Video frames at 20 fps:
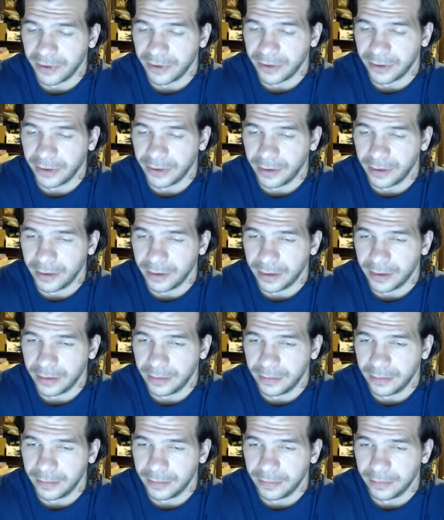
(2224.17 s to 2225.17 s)
a good
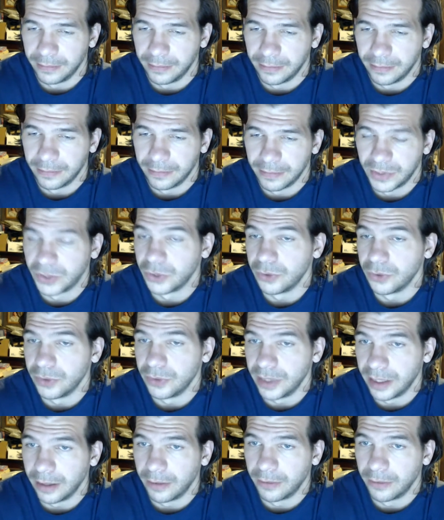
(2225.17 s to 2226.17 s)

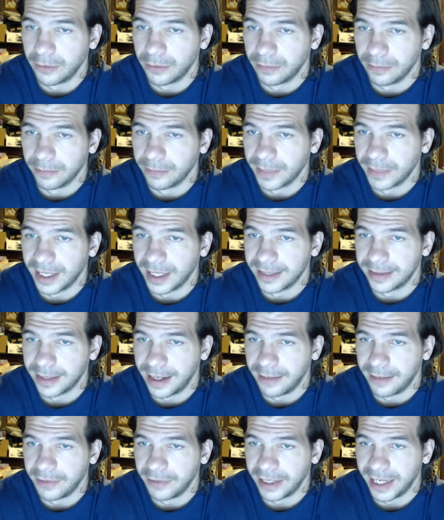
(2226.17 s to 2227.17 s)
studio in case I
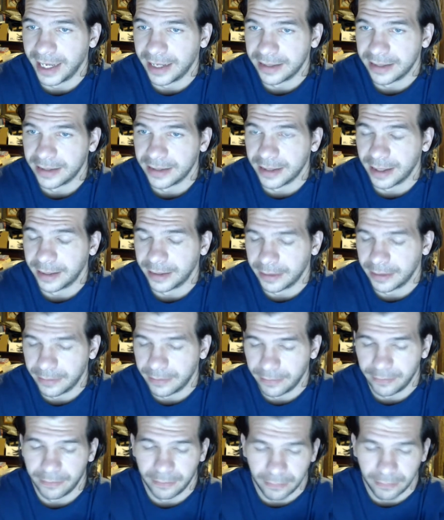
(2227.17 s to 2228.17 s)
have a guest that
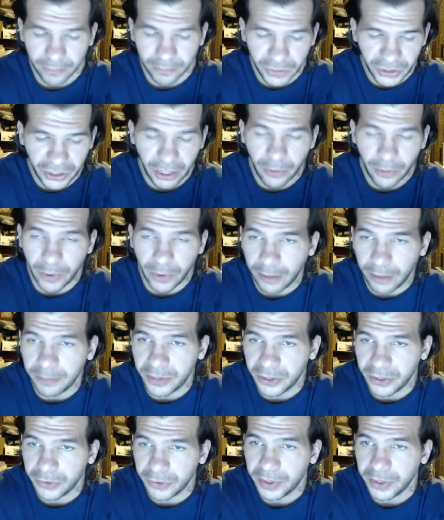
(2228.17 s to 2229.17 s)
can show up
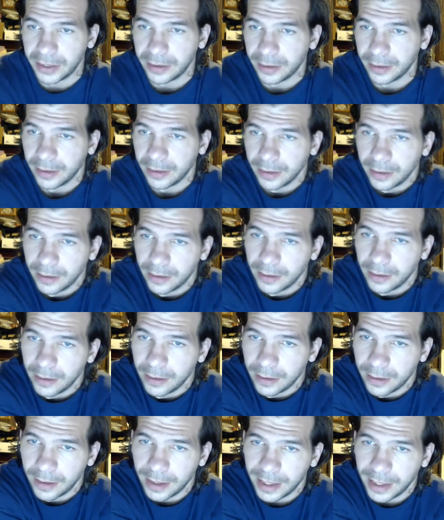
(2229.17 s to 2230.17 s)
to it
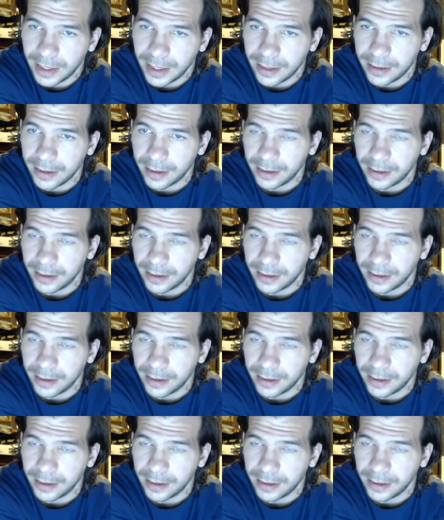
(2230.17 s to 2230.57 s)
and